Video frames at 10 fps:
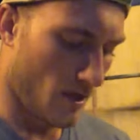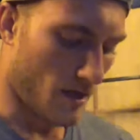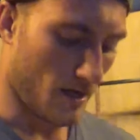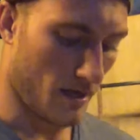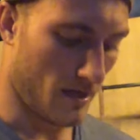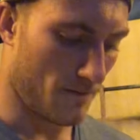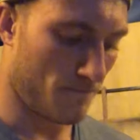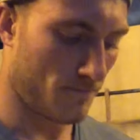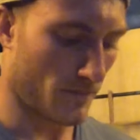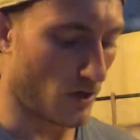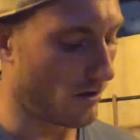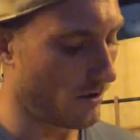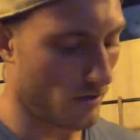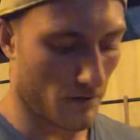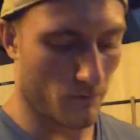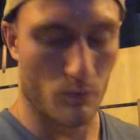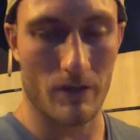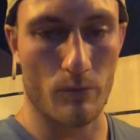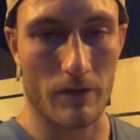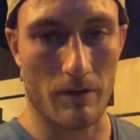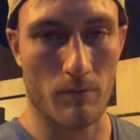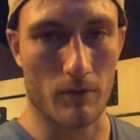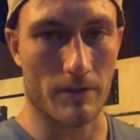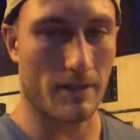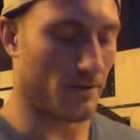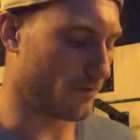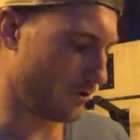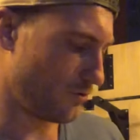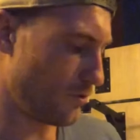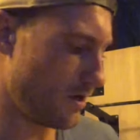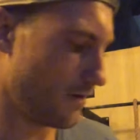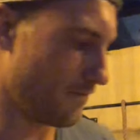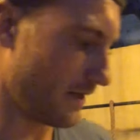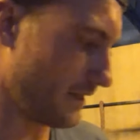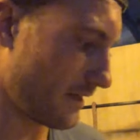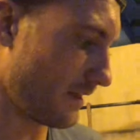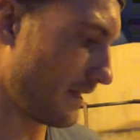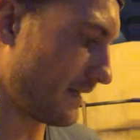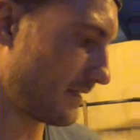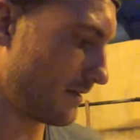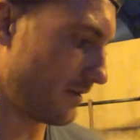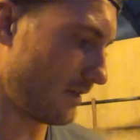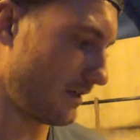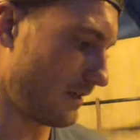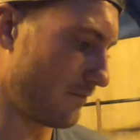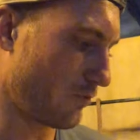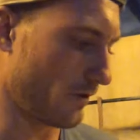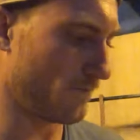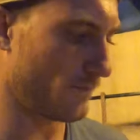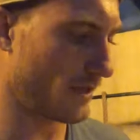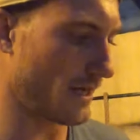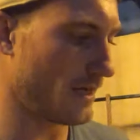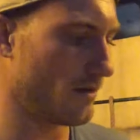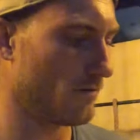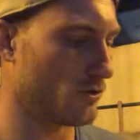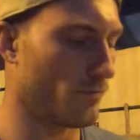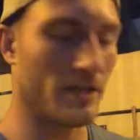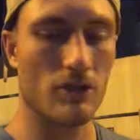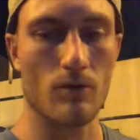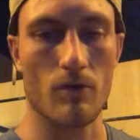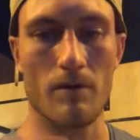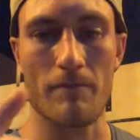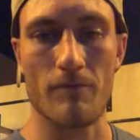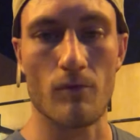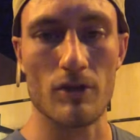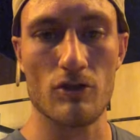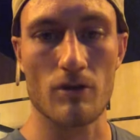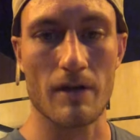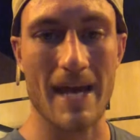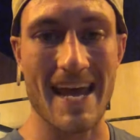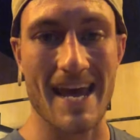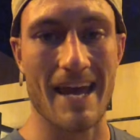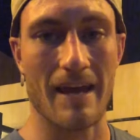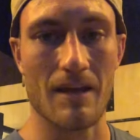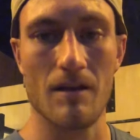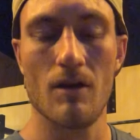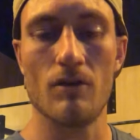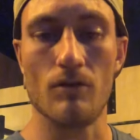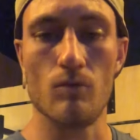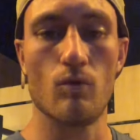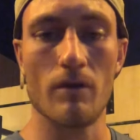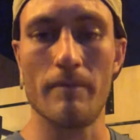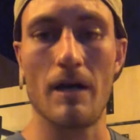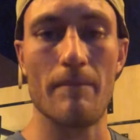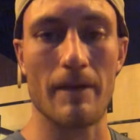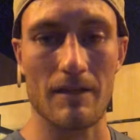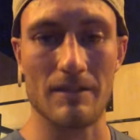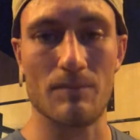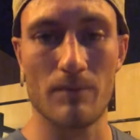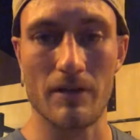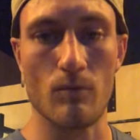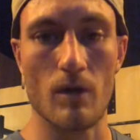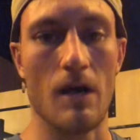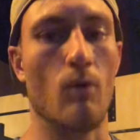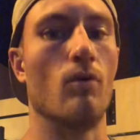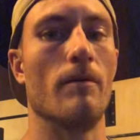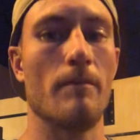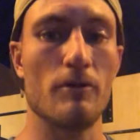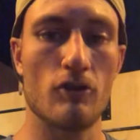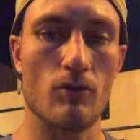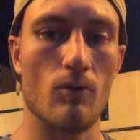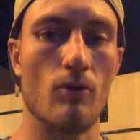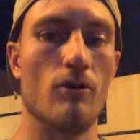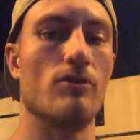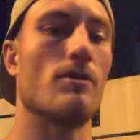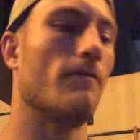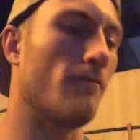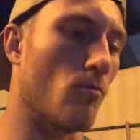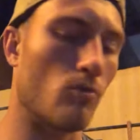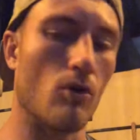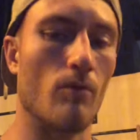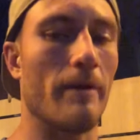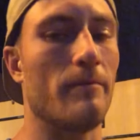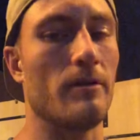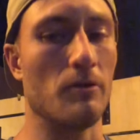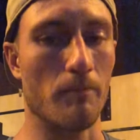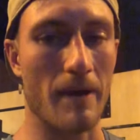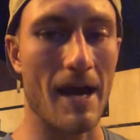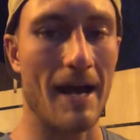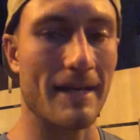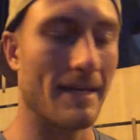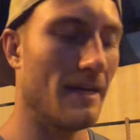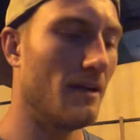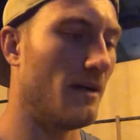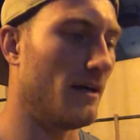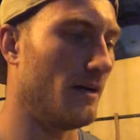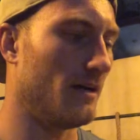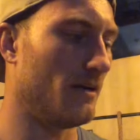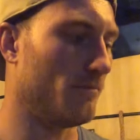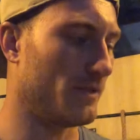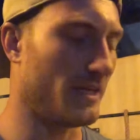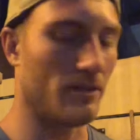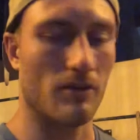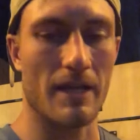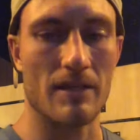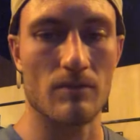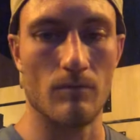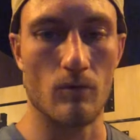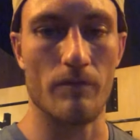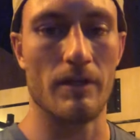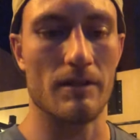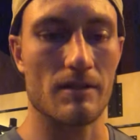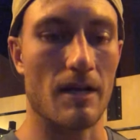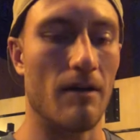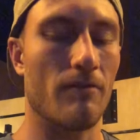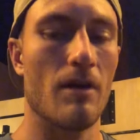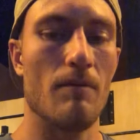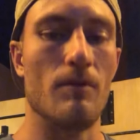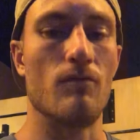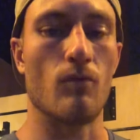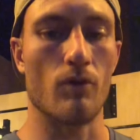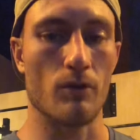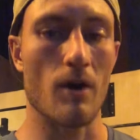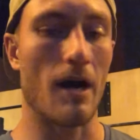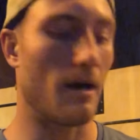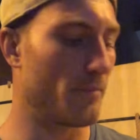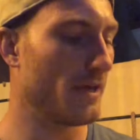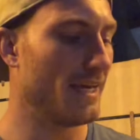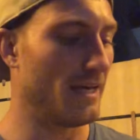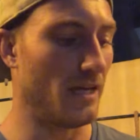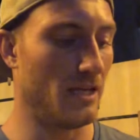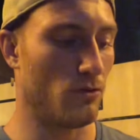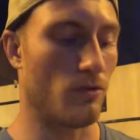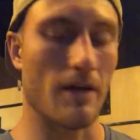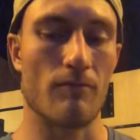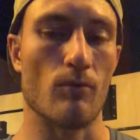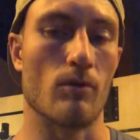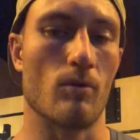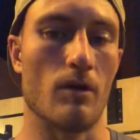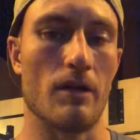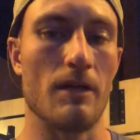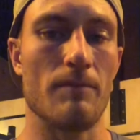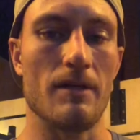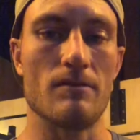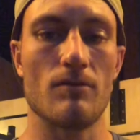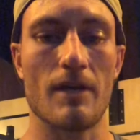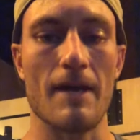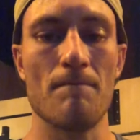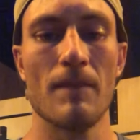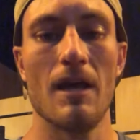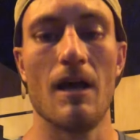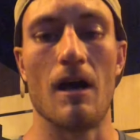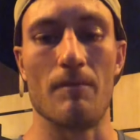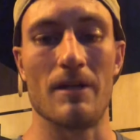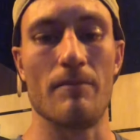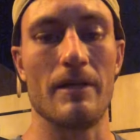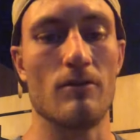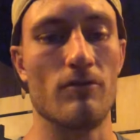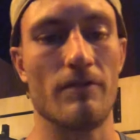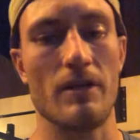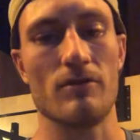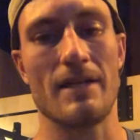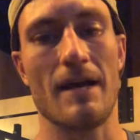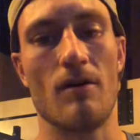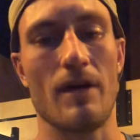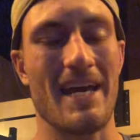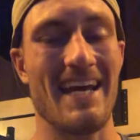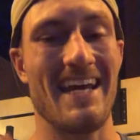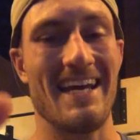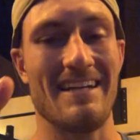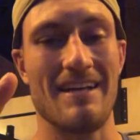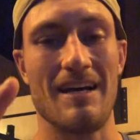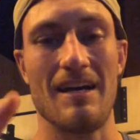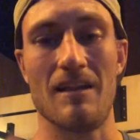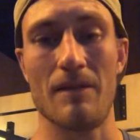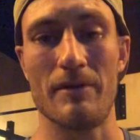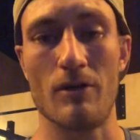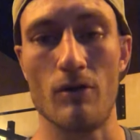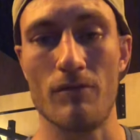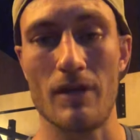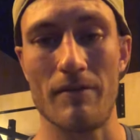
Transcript: All really, really important stuff to do, but nonetheless important, okay? So make sure before you start you warm up at least pretty well. Warm up your shoulders, foam roll maybe your back, get your legs moving and stuff before you hop into that 4 quality piece, okay? I'm gonna make those videos now, and let me know if you have